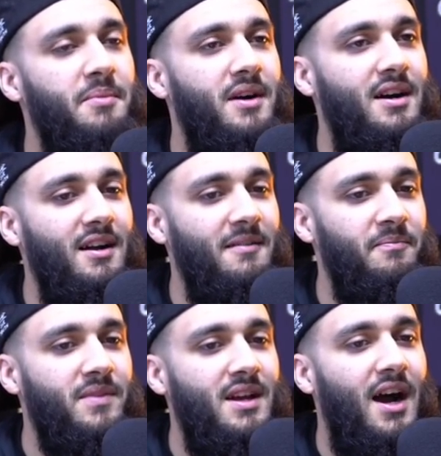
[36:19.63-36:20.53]
But
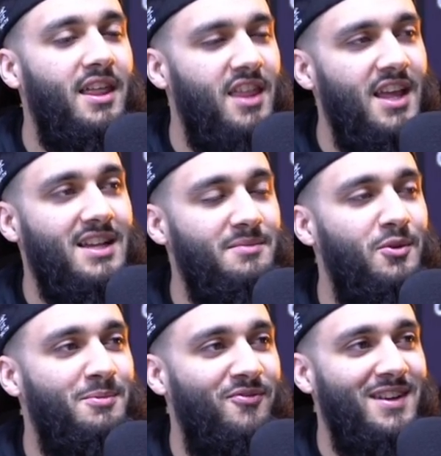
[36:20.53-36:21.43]
I think that's the
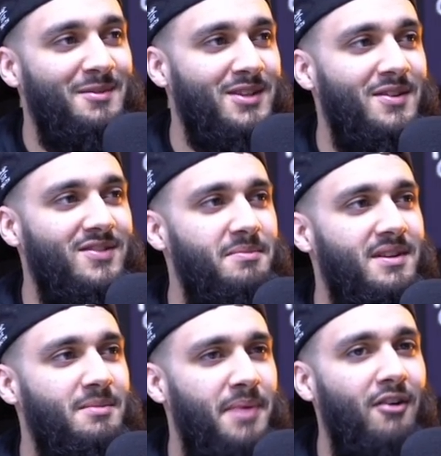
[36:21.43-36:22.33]
most famous person I've seen,
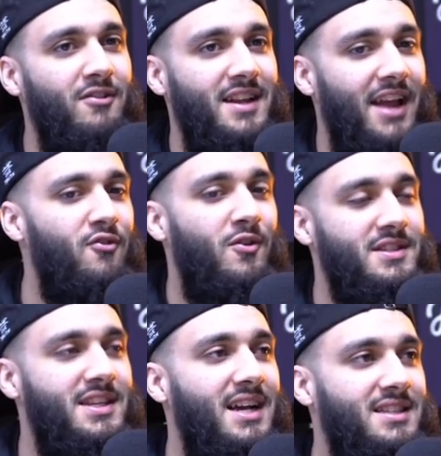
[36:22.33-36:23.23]
because apparently everyone
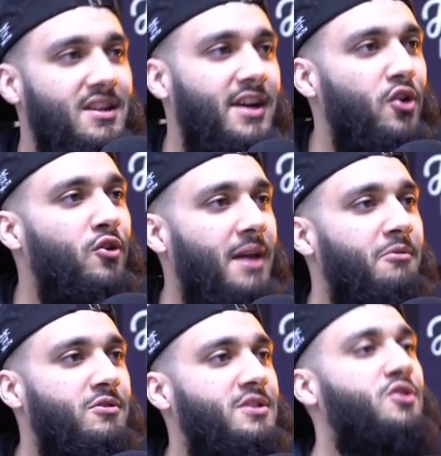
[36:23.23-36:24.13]
was gassed, and I know
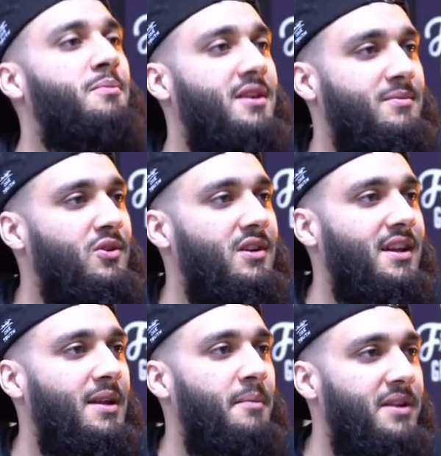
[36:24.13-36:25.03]
Game of Thrones is humongous. I'm not
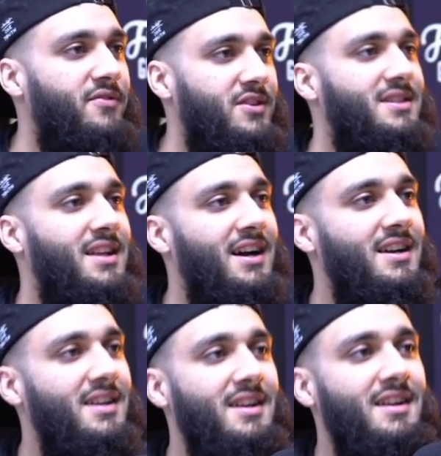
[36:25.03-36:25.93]
oblivious to that.